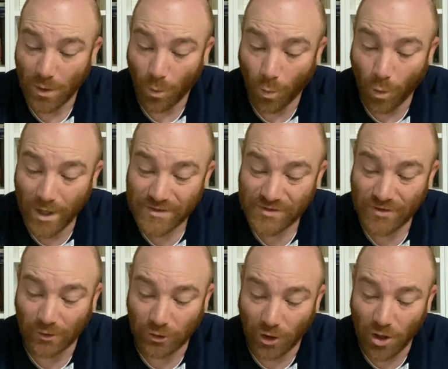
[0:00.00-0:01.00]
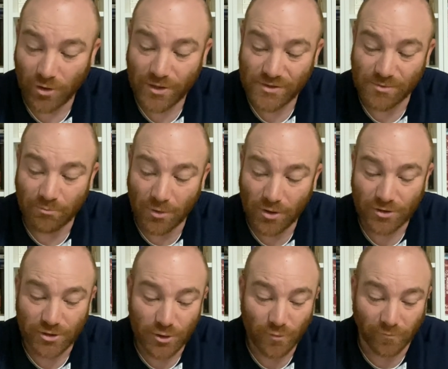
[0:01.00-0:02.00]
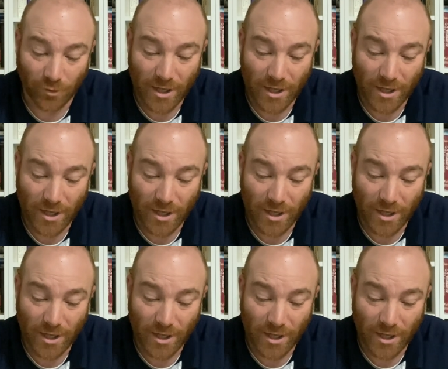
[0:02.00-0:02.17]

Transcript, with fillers: What's the longest book you've